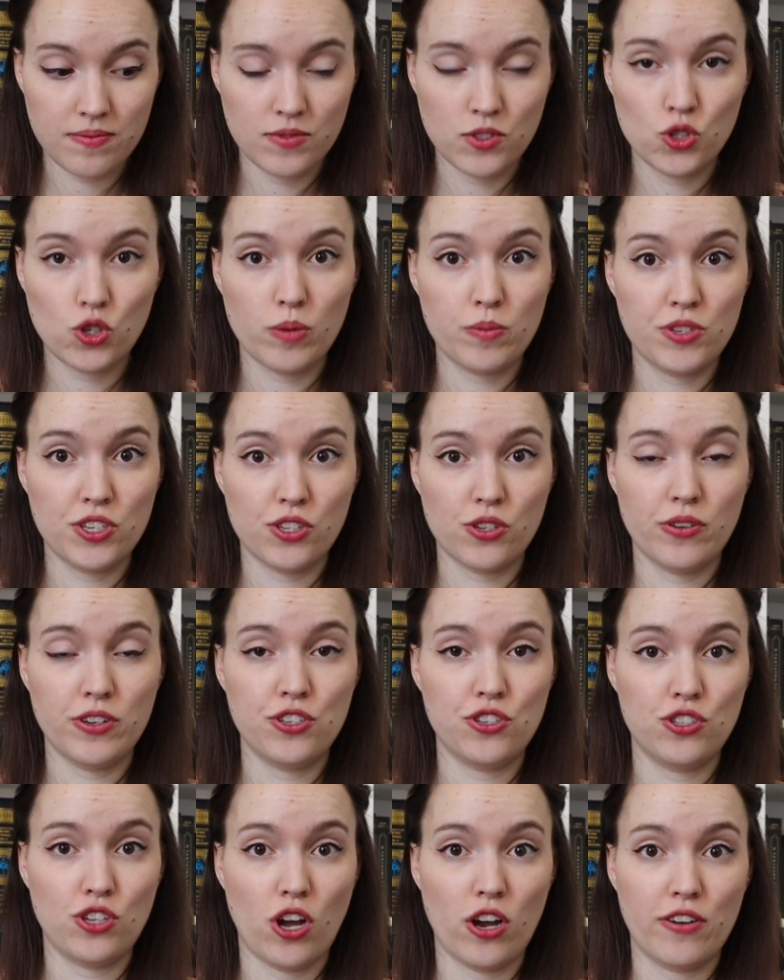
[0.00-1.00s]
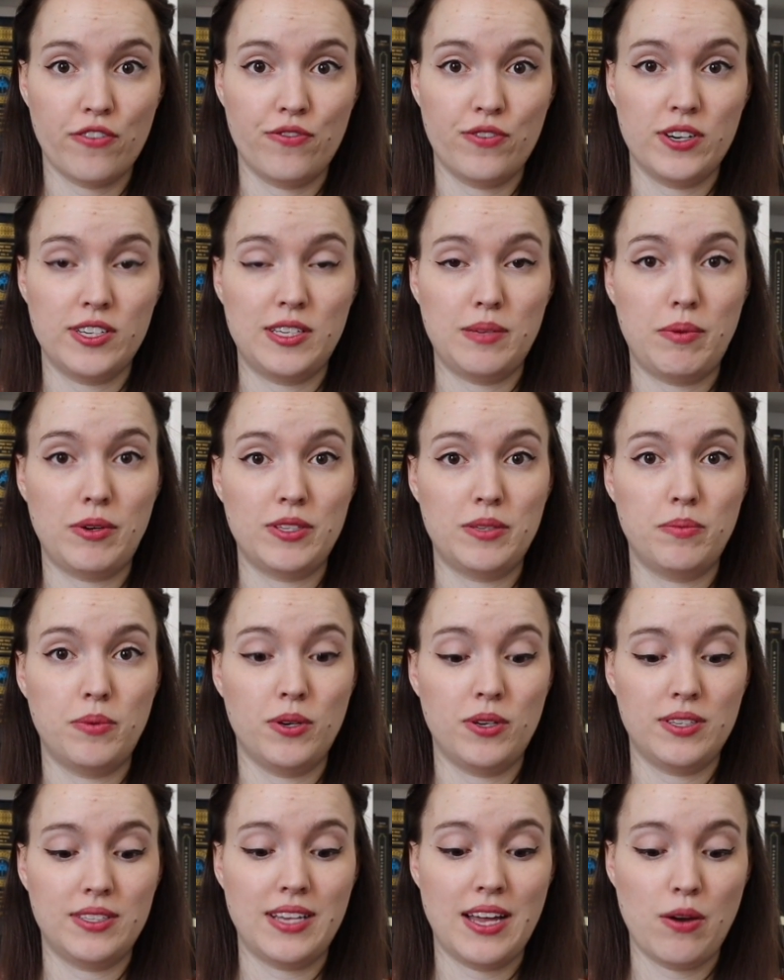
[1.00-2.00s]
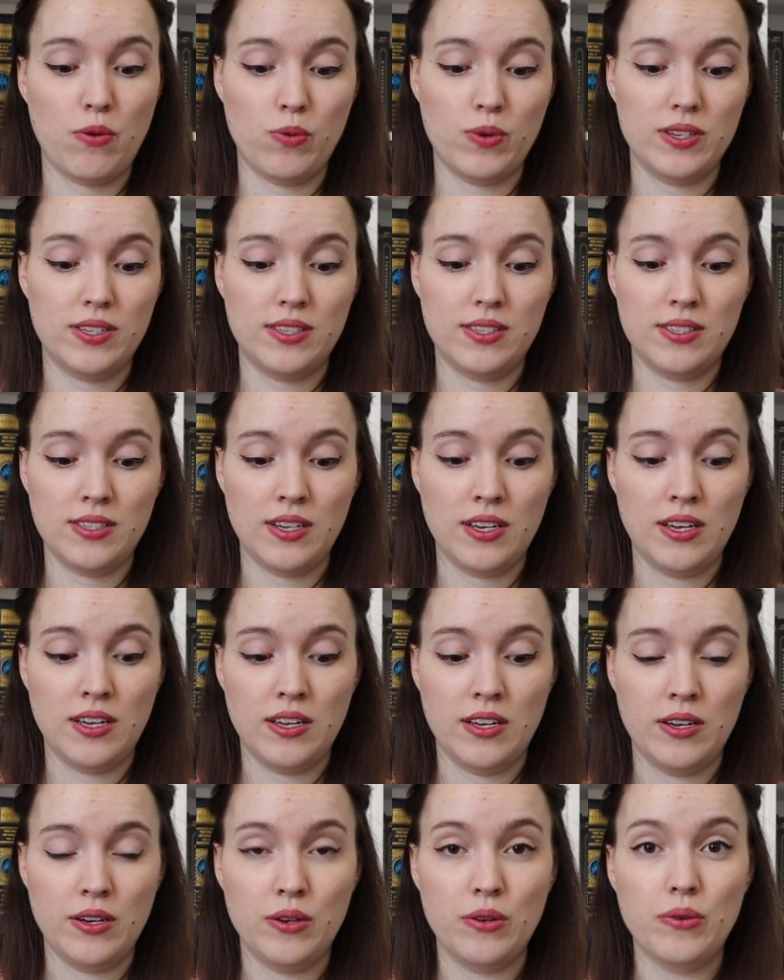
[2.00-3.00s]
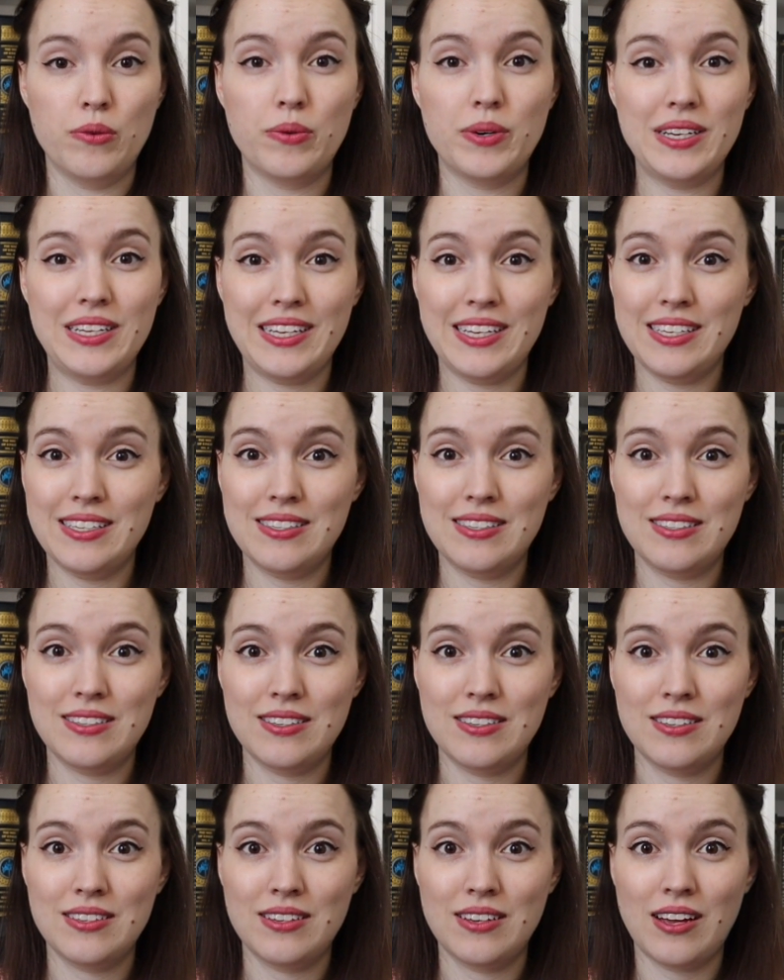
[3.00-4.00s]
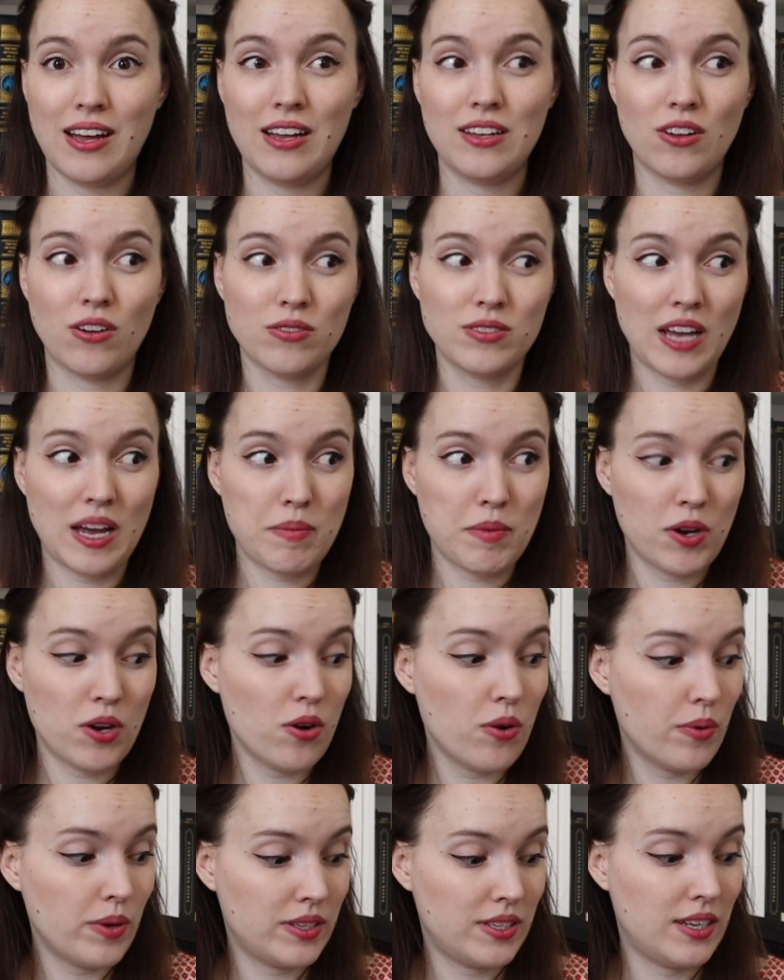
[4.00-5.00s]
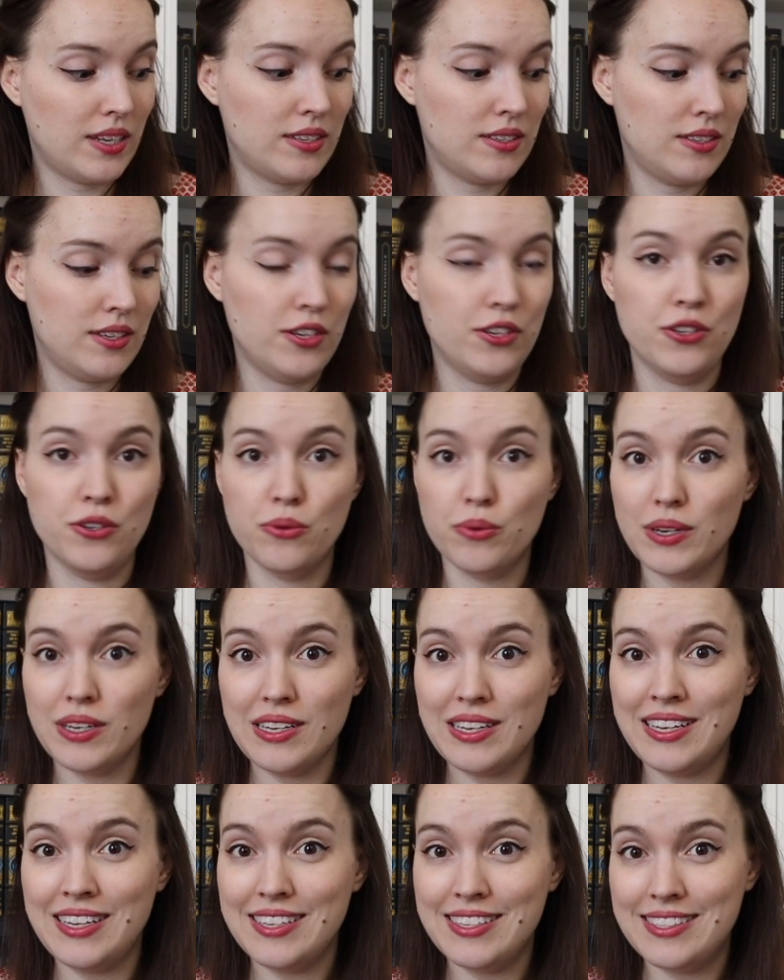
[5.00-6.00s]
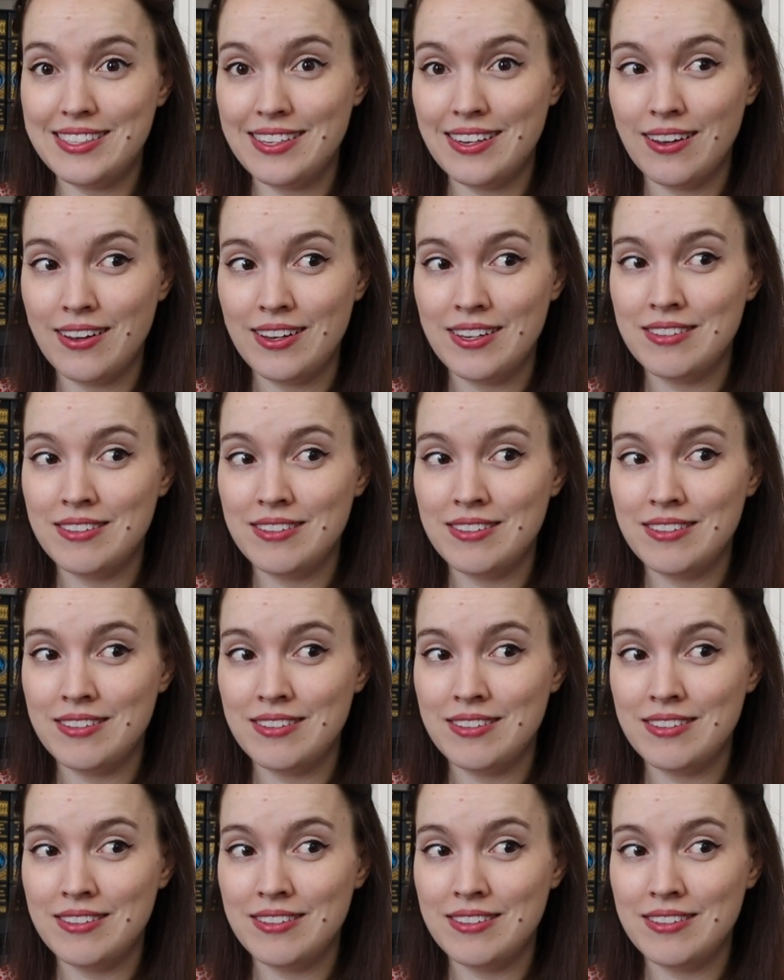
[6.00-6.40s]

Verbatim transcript: so i'm just going to talk first about the book that was released a long time ago and then the new release.